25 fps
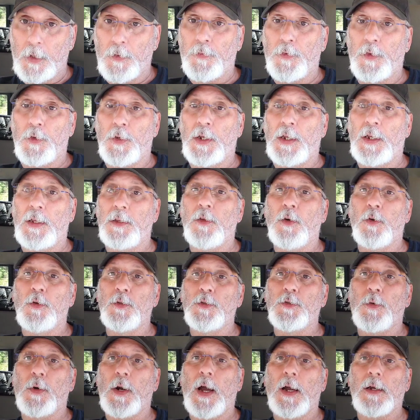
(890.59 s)
If you need
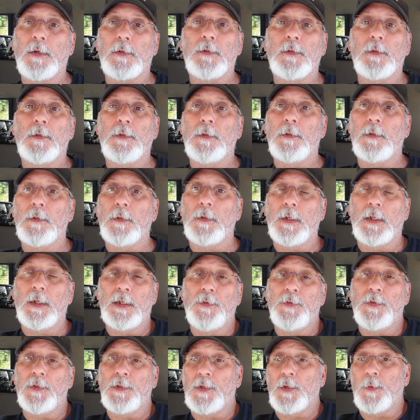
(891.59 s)
those rocks, it
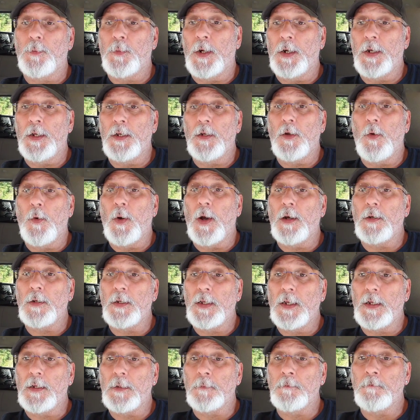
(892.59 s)
leaves you some money to go out
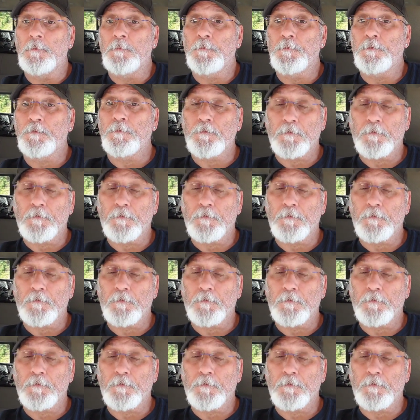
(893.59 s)
and get them.